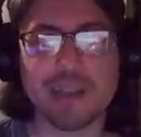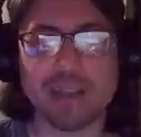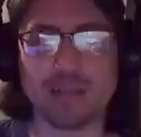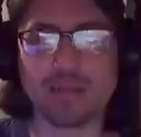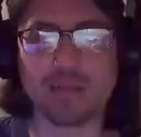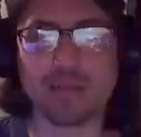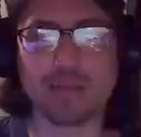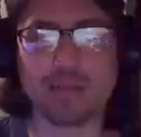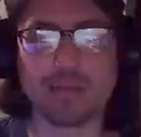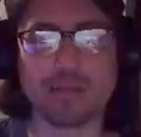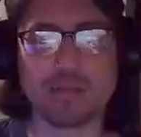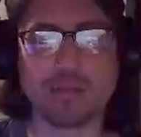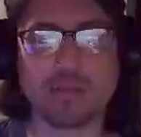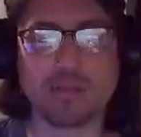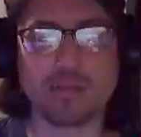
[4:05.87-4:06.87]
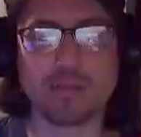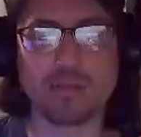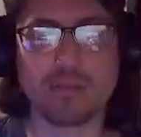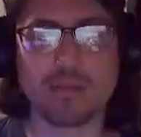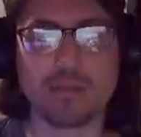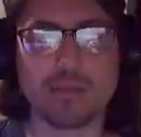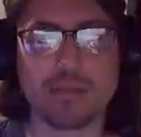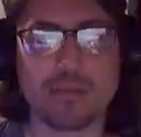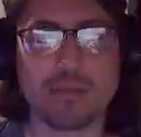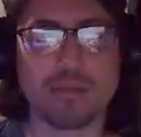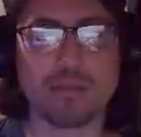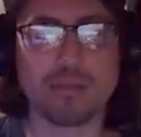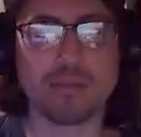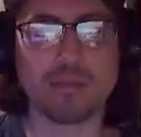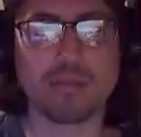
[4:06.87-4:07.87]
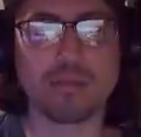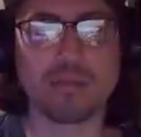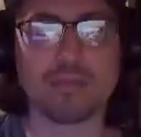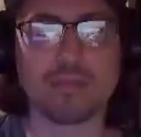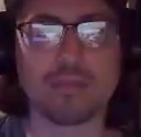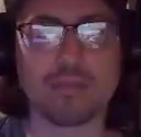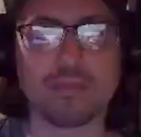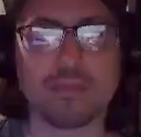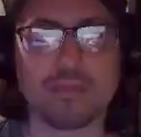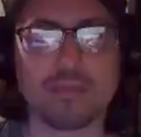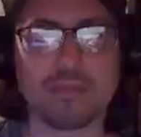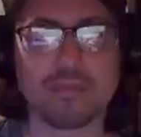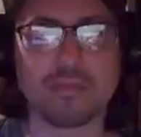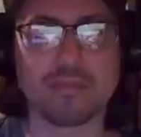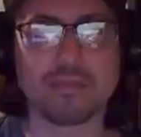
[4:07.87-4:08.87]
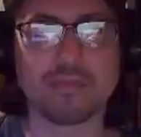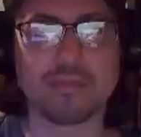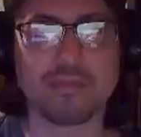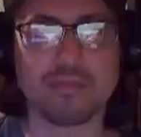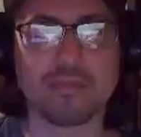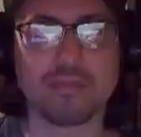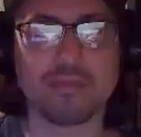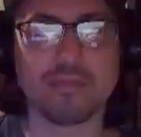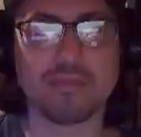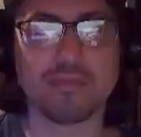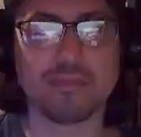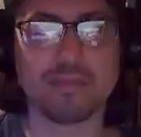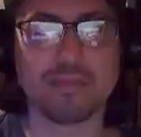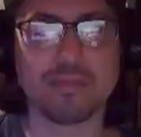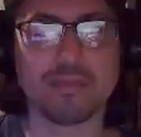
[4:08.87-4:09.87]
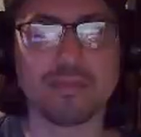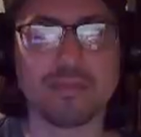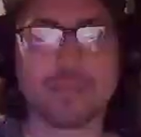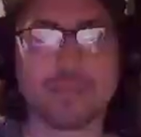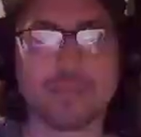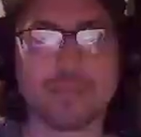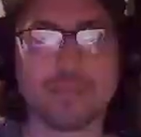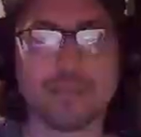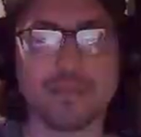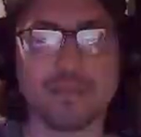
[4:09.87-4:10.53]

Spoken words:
(no one is talking)